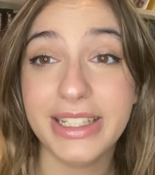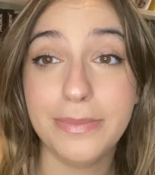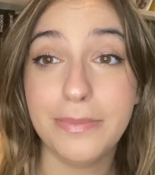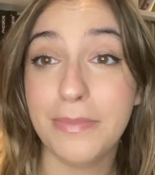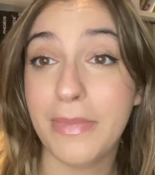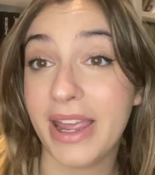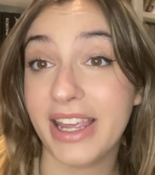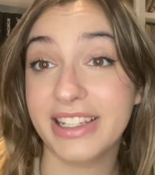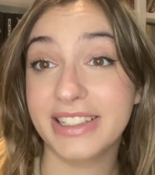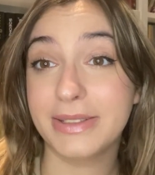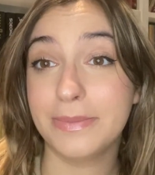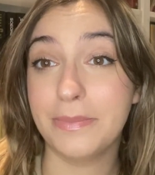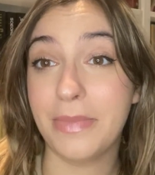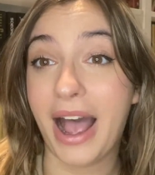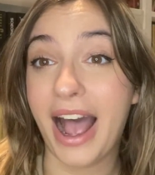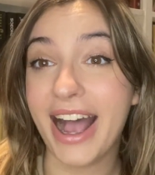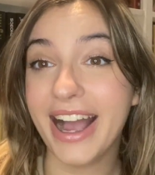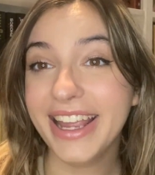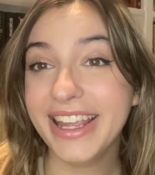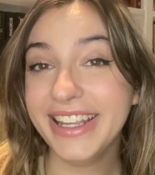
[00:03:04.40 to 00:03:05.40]
makes
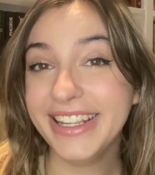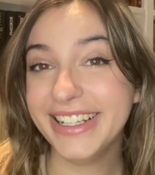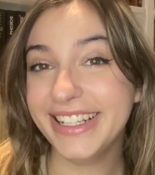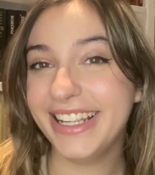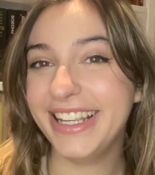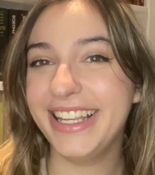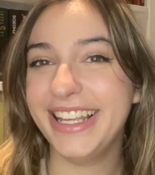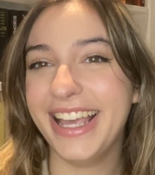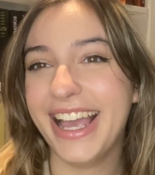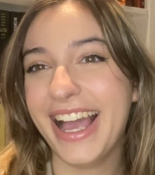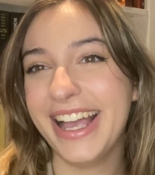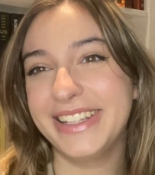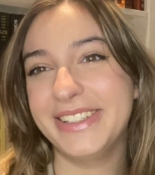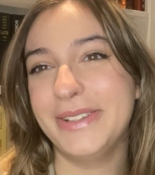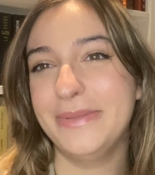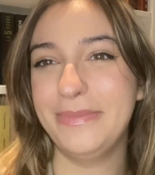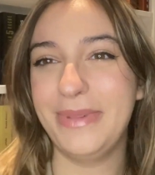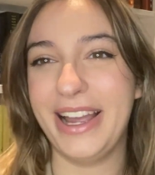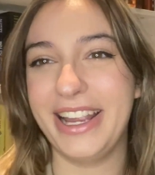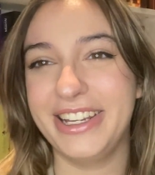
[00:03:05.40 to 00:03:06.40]
pie. He has a
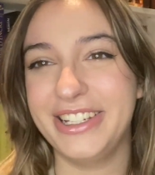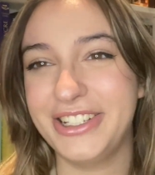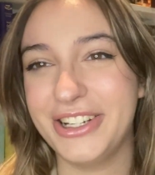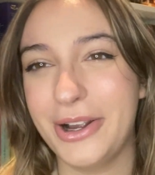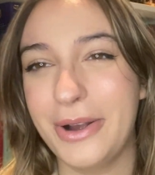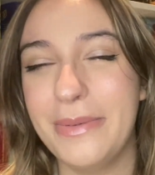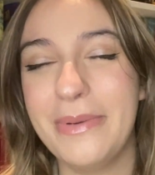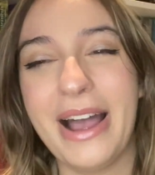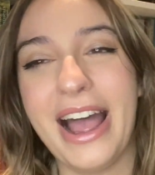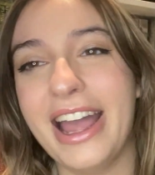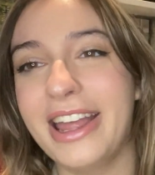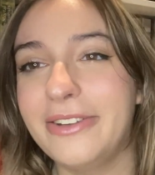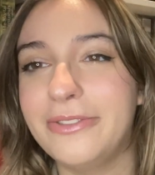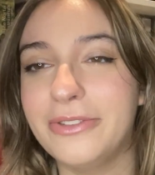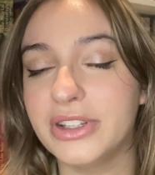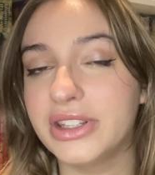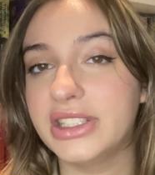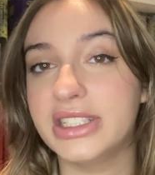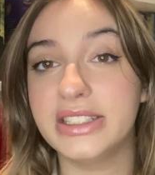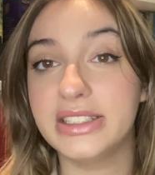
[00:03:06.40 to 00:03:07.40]
pie shop. I
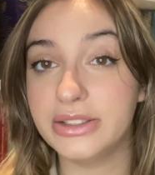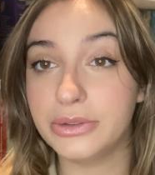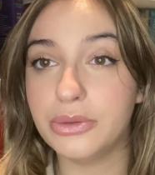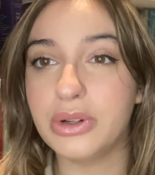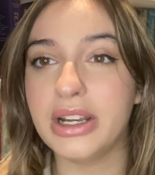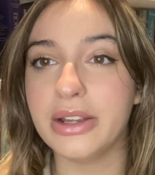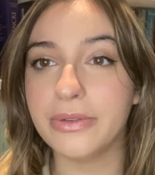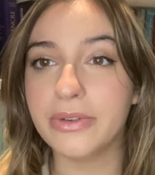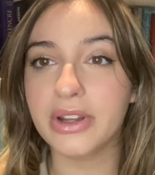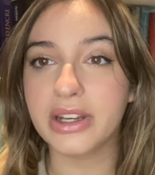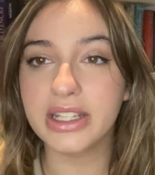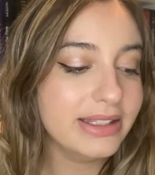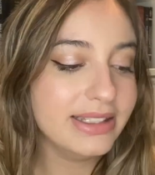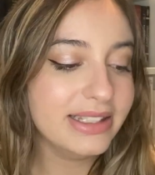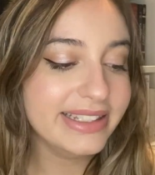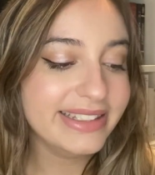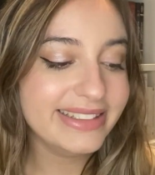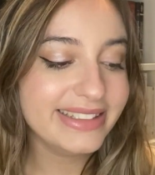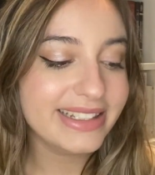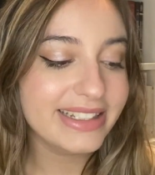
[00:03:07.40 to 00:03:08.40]
found this really funny.
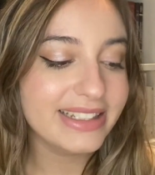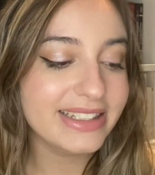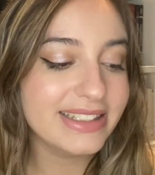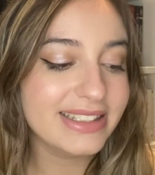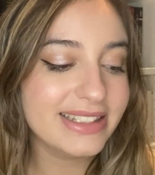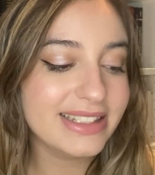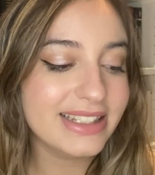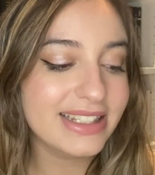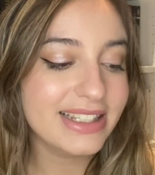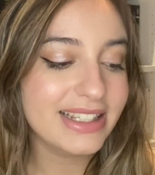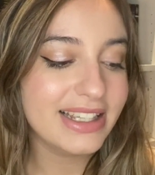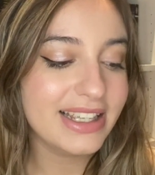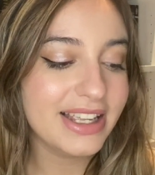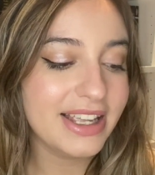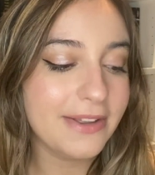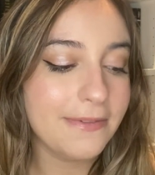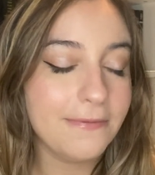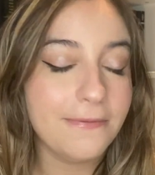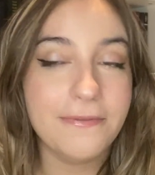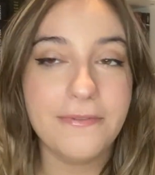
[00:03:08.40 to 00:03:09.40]
This is
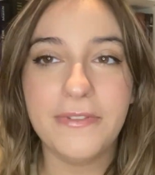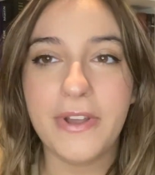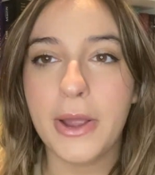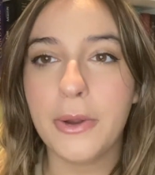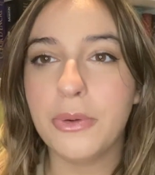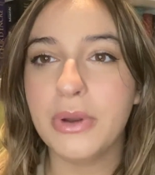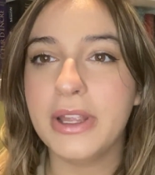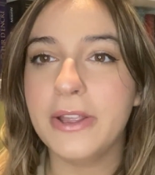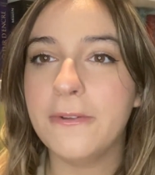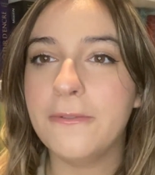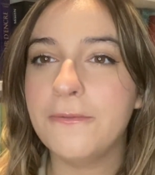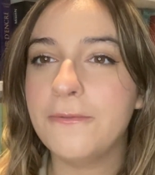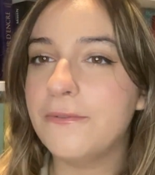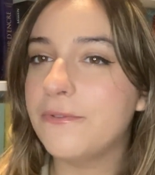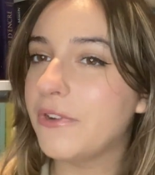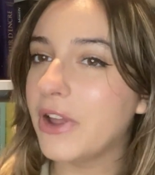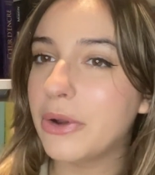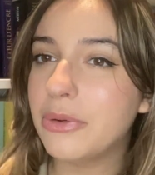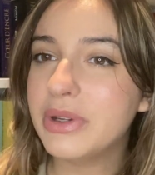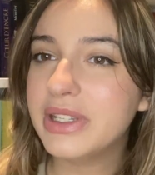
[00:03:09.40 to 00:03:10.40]
a very
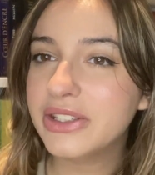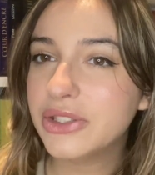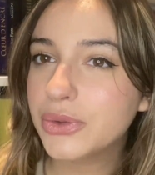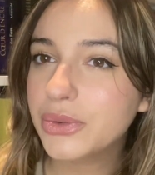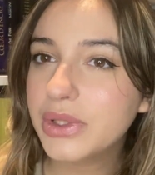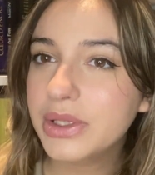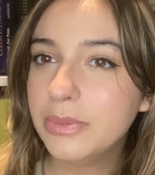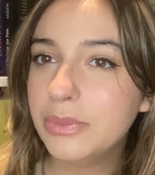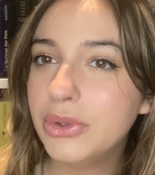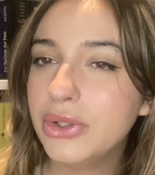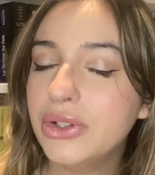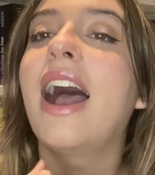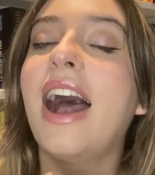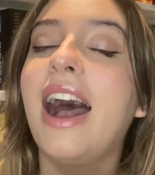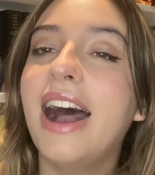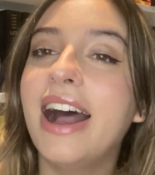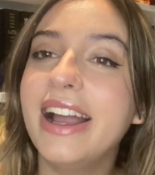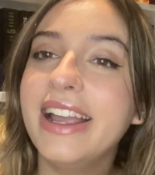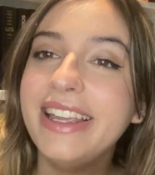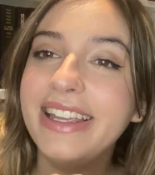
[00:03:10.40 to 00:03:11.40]
sweet book.
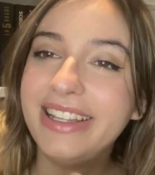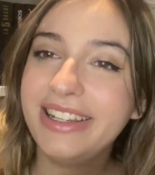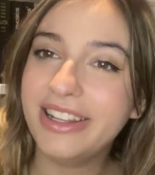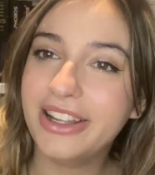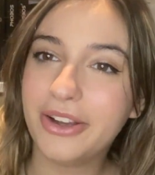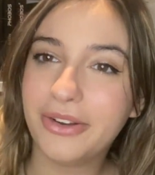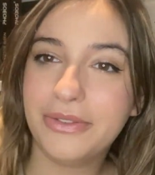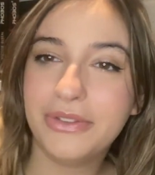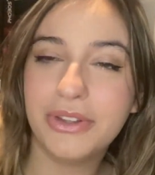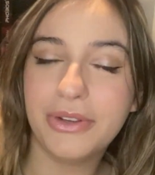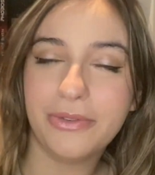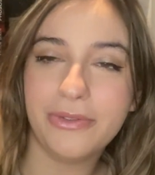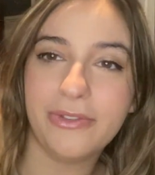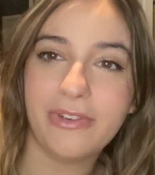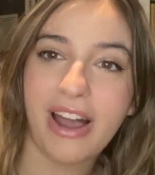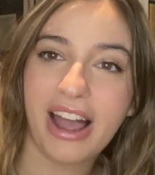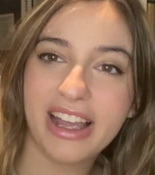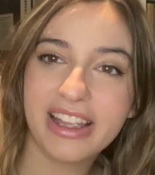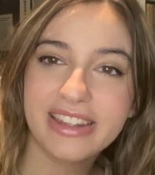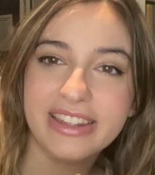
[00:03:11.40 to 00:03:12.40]
I love the
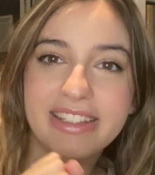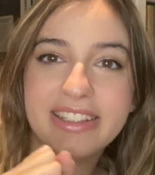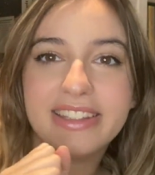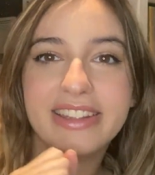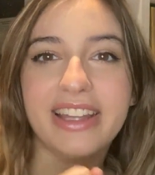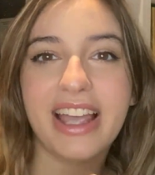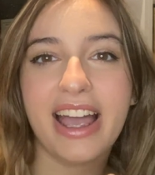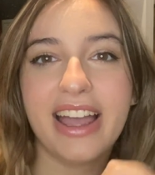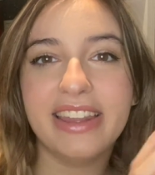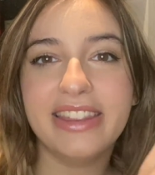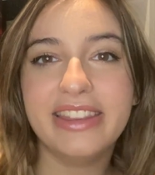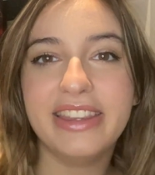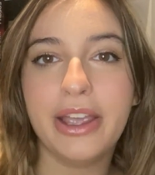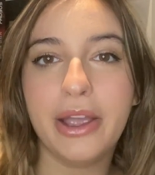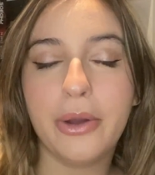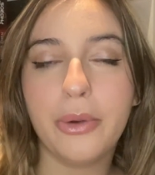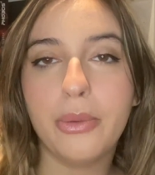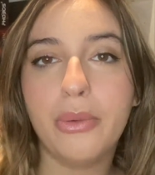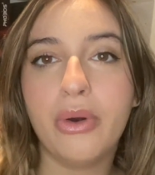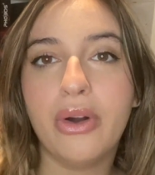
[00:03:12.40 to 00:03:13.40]
fact that there
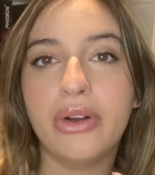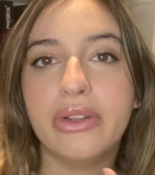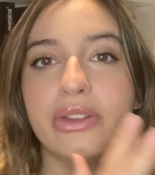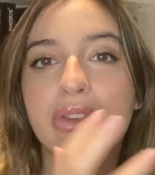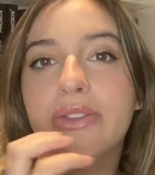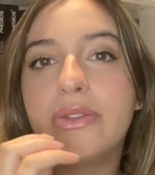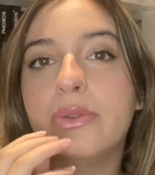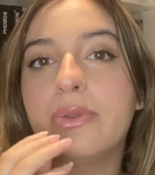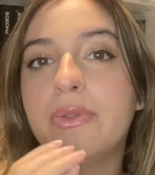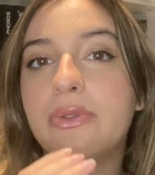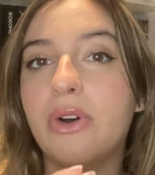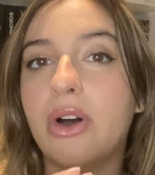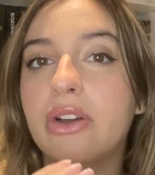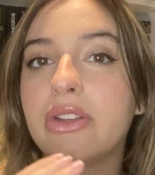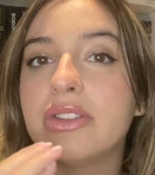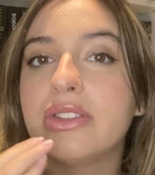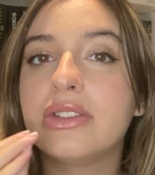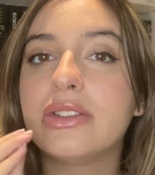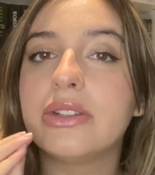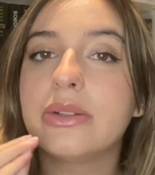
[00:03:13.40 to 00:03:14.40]
was
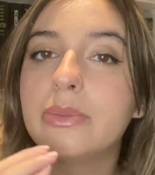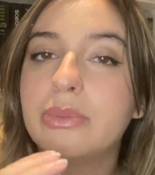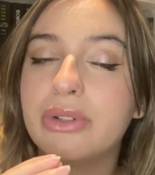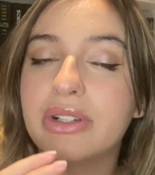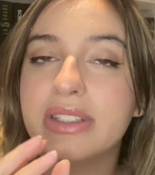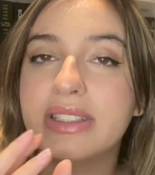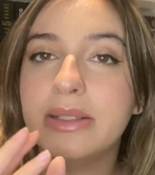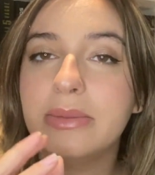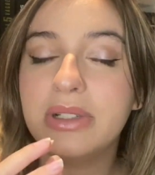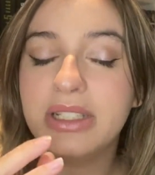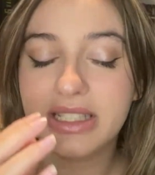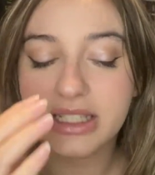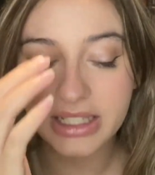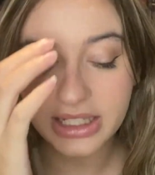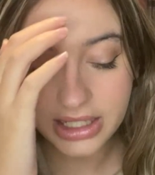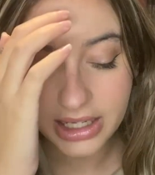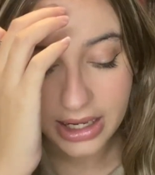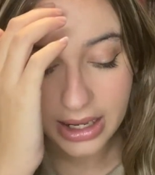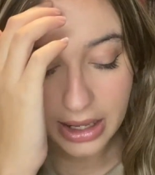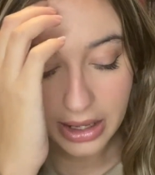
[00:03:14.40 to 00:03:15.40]
forced proximity
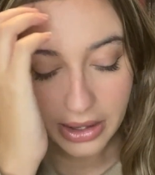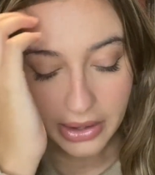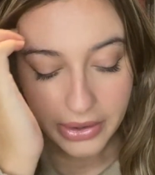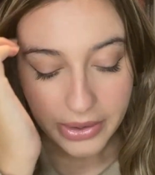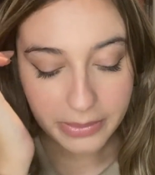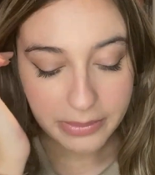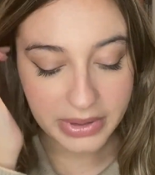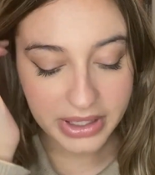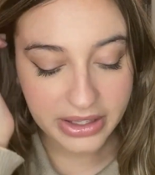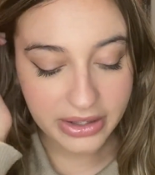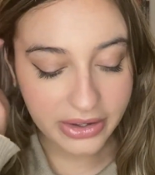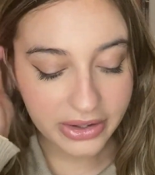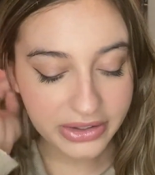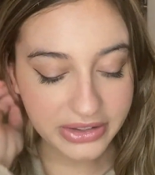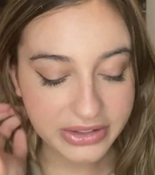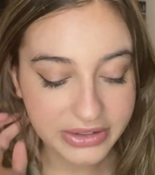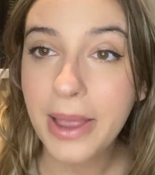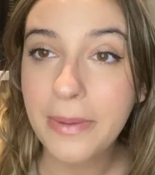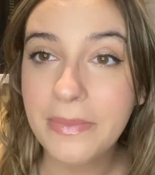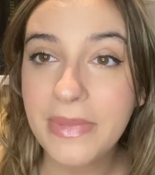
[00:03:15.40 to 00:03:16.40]

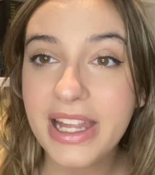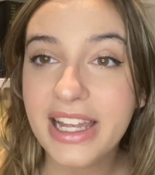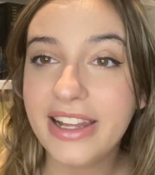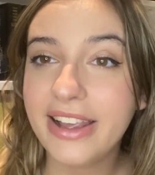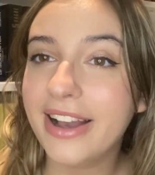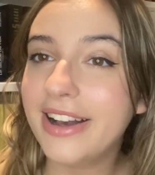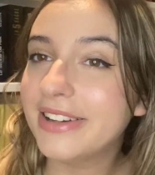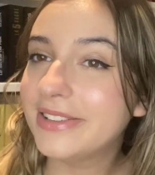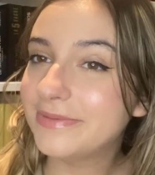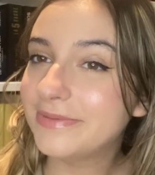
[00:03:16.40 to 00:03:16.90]
because Amelia,